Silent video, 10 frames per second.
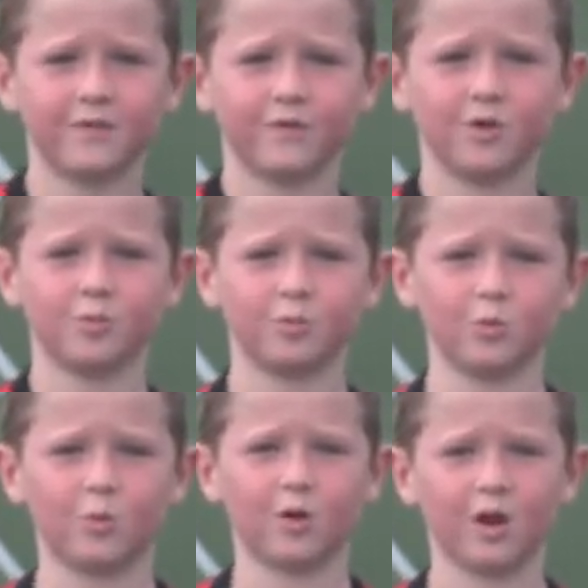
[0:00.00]

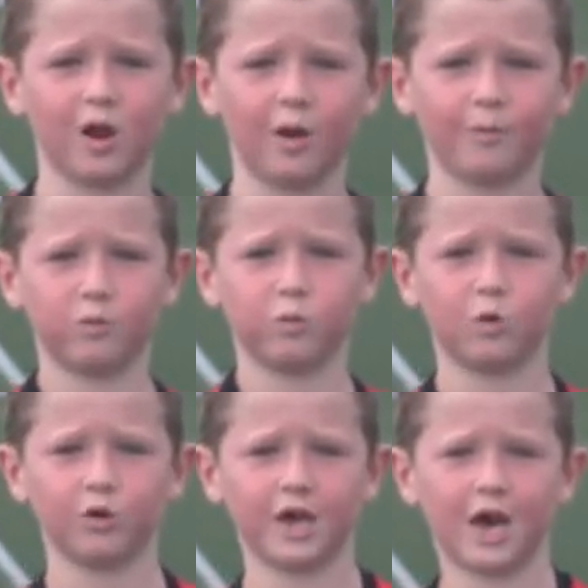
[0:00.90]
Football Club
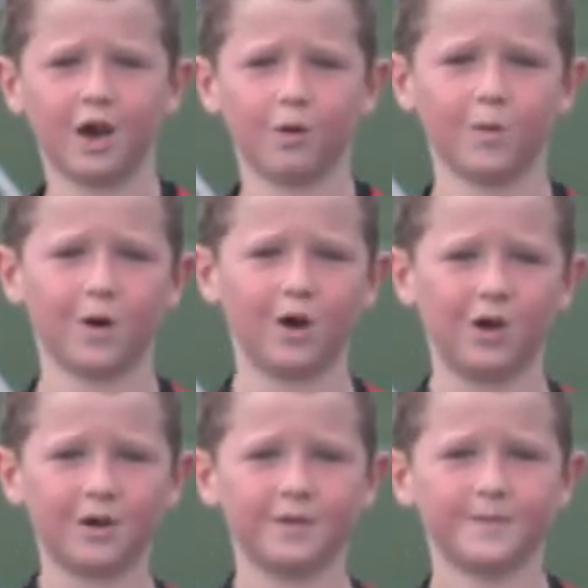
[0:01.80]
one hour
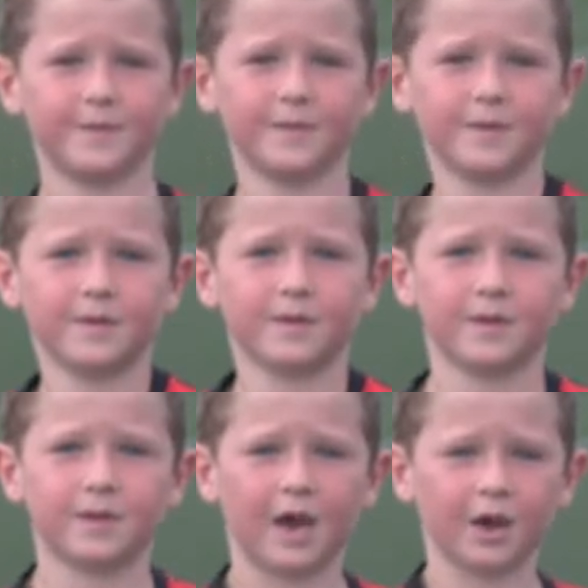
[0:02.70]

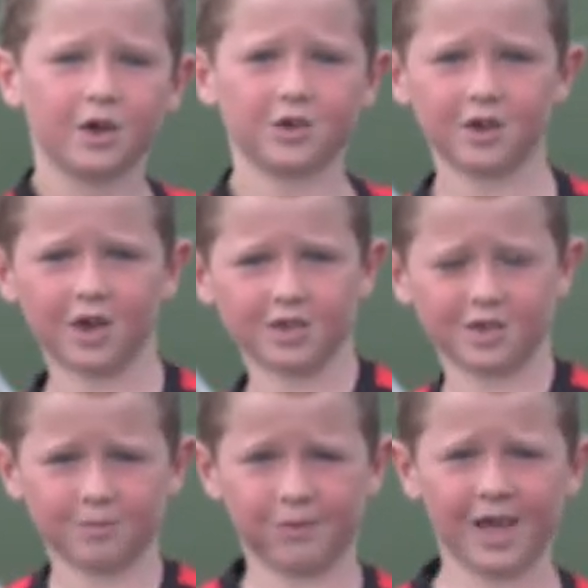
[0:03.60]
and I'd like
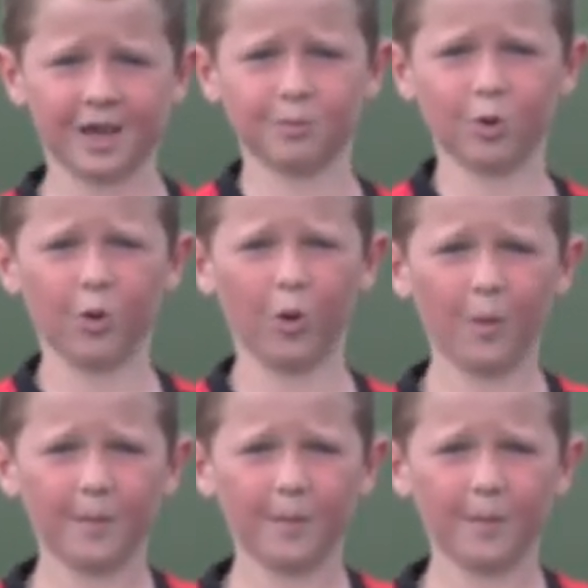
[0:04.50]
to play more.